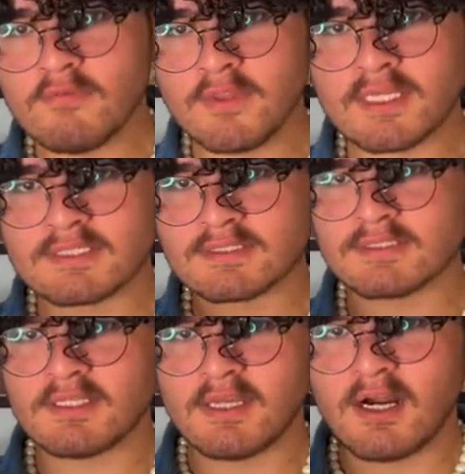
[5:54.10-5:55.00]

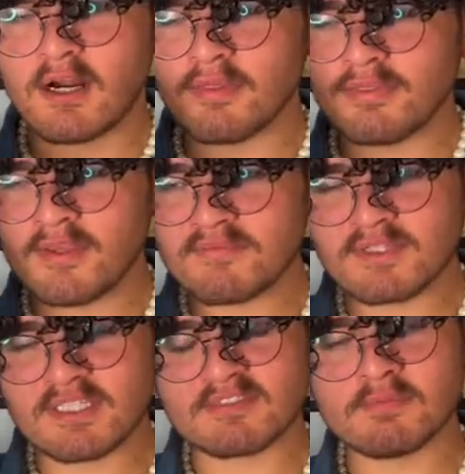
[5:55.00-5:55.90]
this are themes
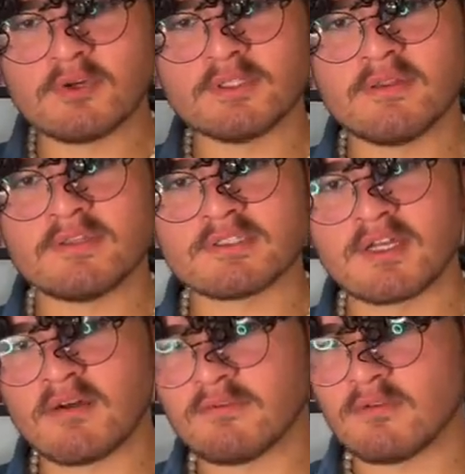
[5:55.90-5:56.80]
explored in this
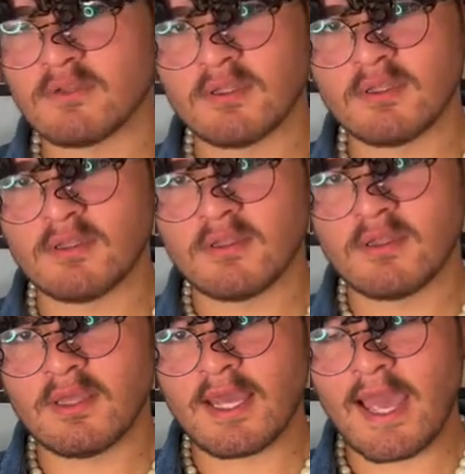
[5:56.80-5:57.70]
novel,
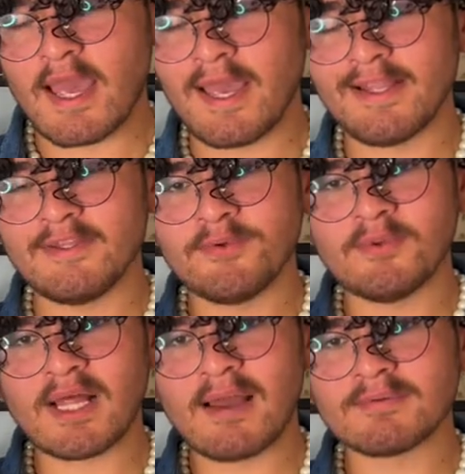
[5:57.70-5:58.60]
and you
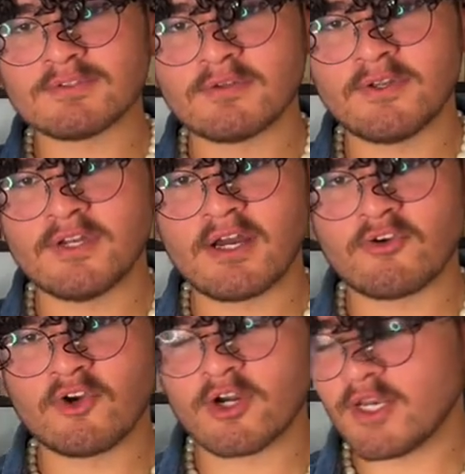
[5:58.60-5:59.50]
will absolutely not
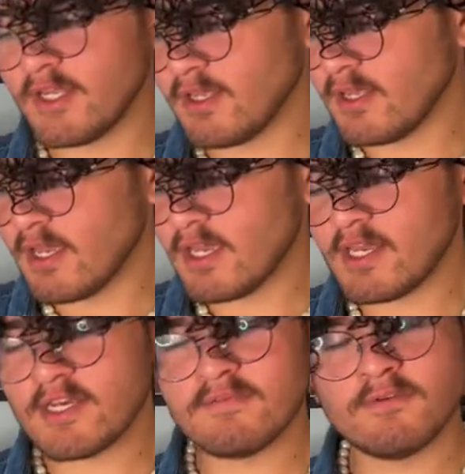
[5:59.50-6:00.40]
regret it.
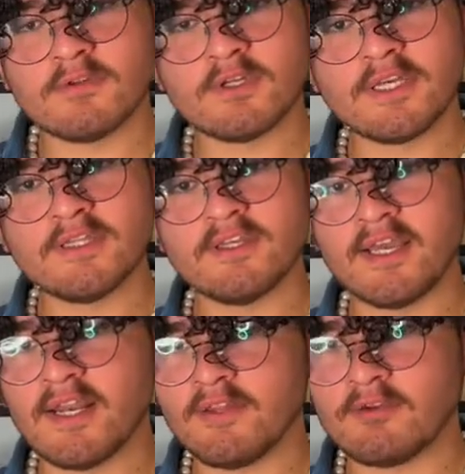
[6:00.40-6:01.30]
And if you're looking to
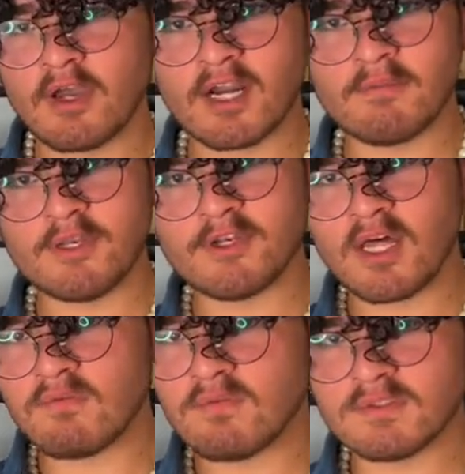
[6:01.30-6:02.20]
get into Arabic
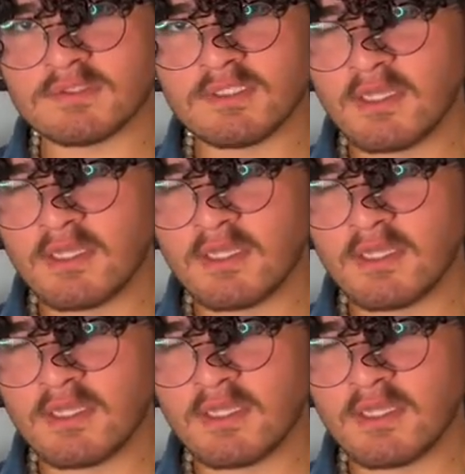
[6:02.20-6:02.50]
novels,